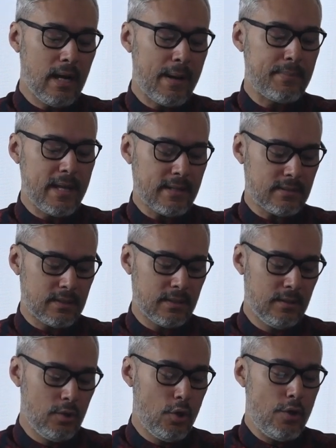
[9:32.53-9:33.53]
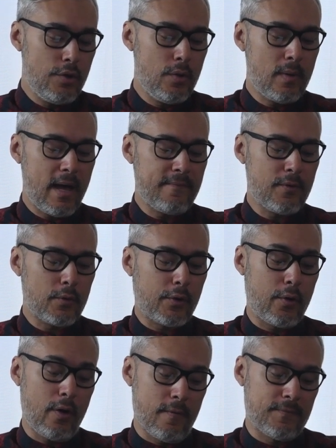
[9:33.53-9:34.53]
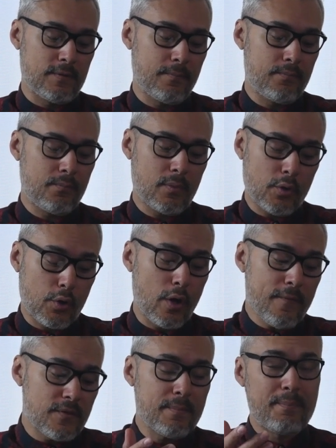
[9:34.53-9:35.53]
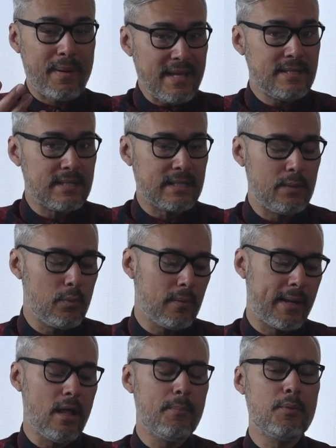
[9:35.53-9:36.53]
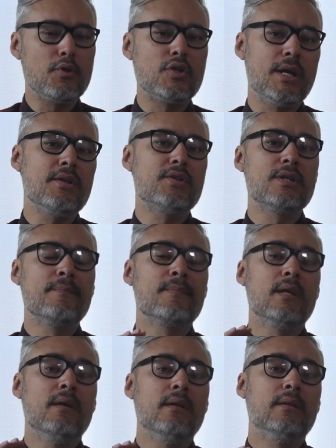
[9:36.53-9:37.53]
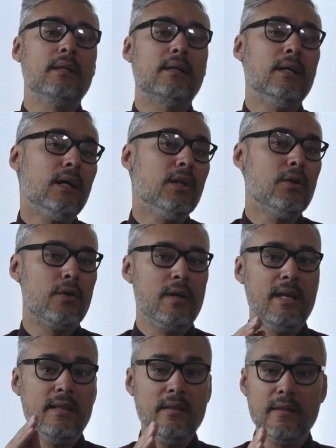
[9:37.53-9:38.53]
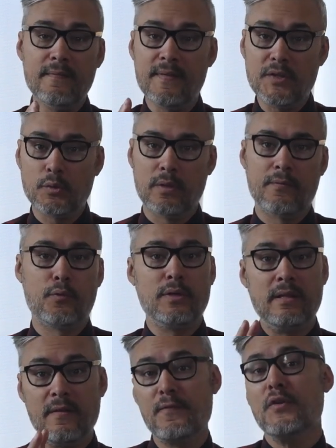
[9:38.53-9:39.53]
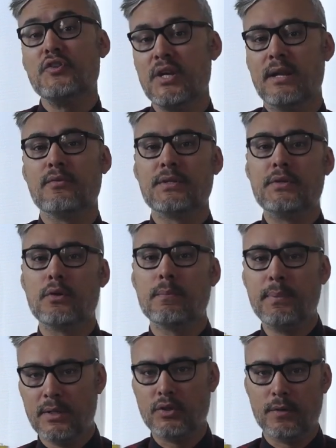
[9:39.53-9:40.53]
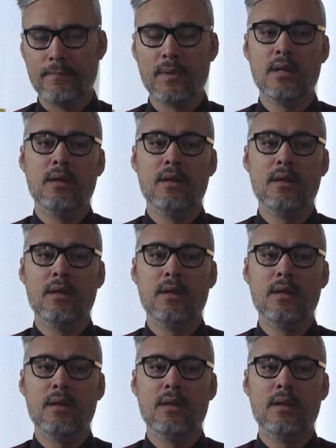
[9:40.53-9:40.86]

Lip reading: Up next, you have your curves. Curves basically will help you change the color individually for the different channels in your picture.